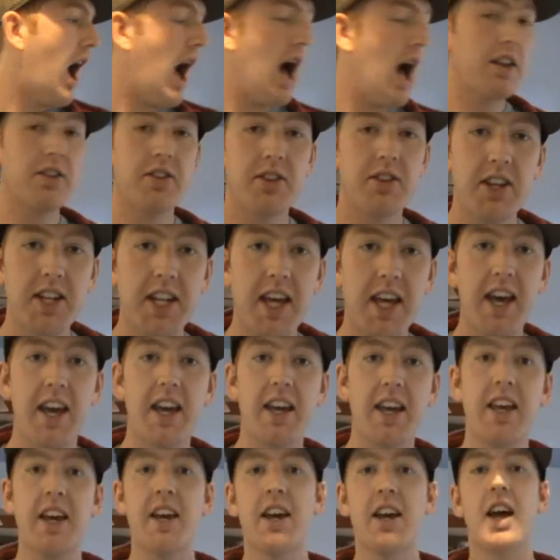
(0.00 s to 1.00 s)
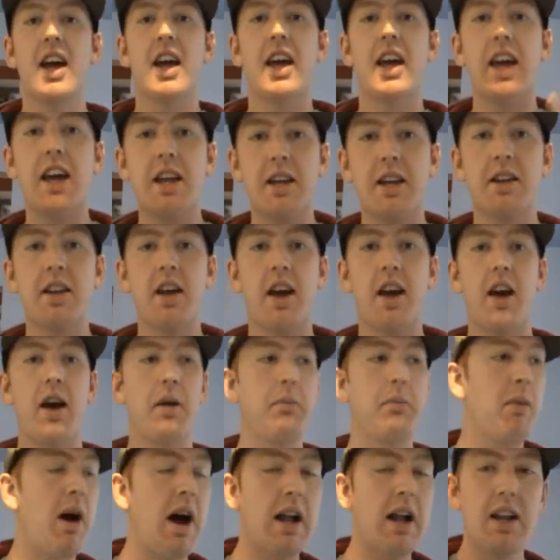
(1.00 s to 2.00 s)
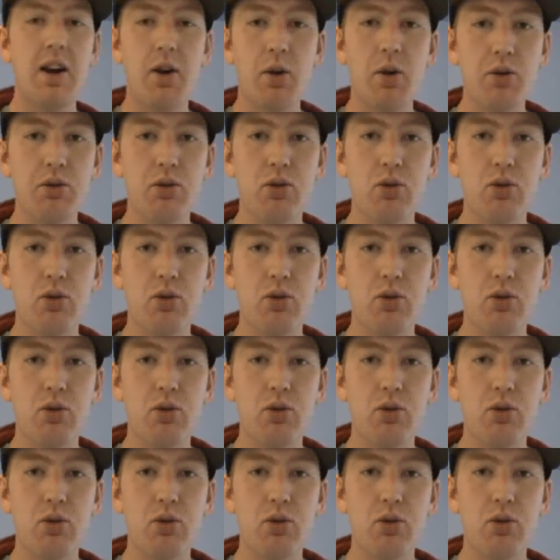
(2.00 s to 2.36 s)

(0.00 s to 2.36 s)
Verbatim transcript: and today in my little